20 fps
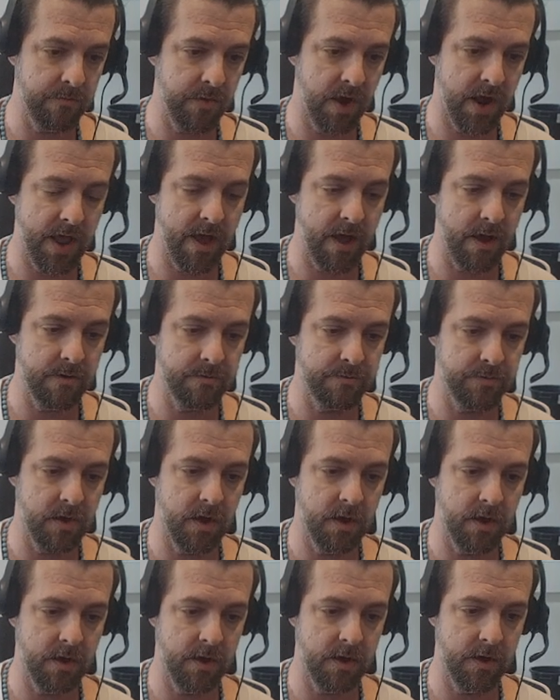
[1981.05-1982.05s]
I have
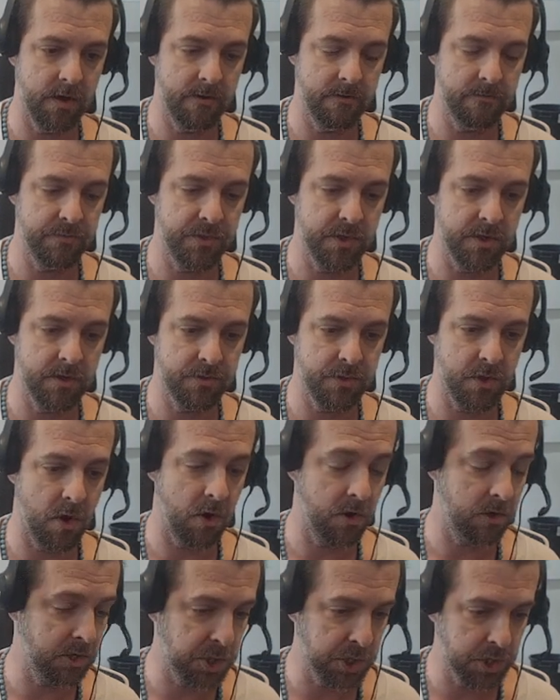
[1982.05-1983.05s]
the
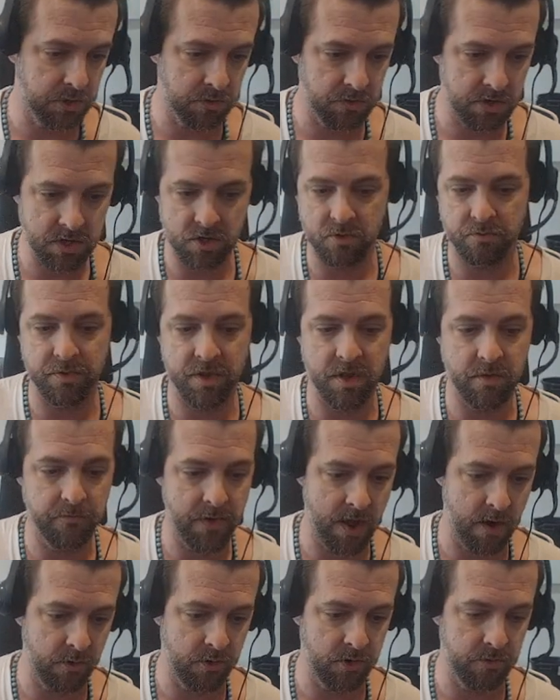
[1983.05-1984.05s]
arc generator being
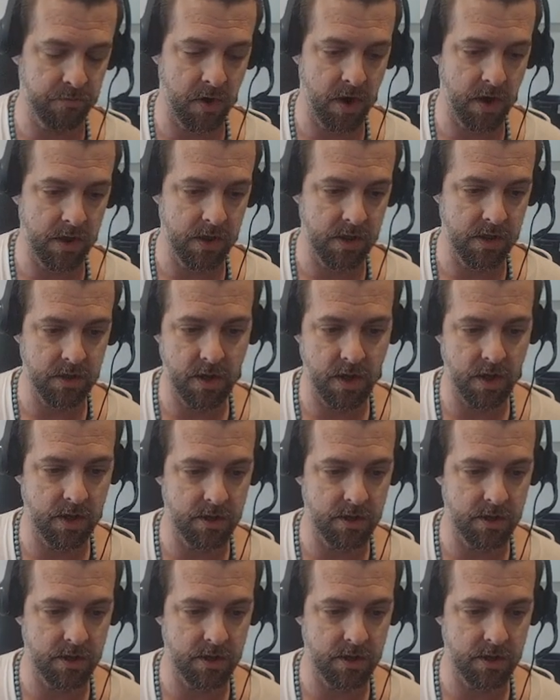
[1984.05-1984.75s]
powered by it.